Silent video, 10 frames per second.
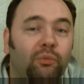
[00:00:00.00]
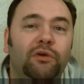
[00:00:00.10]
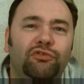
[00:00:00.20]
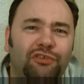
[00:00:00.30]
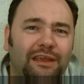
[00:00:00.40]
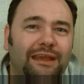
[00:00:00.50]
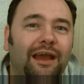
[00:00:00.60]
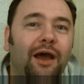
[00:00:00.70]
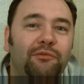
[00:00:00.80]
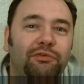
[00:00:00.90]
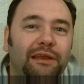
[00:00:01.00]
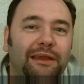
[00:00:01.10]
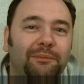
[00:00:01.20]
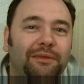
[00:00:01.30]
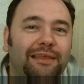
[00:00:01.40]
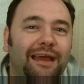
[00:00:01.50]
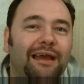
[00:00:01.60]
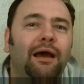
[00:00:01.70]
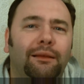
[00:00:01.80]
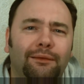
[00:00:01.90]
We'll see. Hopefully he'll be
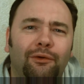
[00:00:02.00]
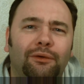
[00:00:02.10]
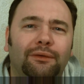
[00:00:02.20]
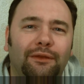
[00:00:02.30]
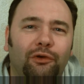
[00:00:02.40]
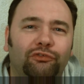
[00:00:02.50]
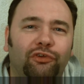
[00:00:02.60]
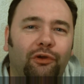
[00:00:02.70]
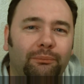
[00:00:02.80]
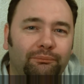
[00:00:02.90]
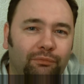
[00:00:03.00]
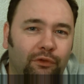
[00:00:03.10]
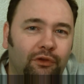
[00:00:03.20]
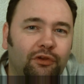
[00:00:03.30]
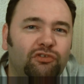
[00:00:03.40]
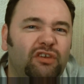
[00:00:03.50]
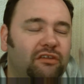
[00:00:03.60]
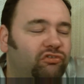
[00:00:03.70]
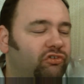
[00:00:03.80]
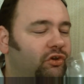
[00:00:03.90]
there a long, long time.
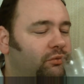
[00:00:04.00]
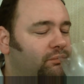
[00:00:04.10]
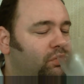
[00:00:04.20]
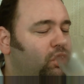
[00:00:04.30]
Cheers, Stu.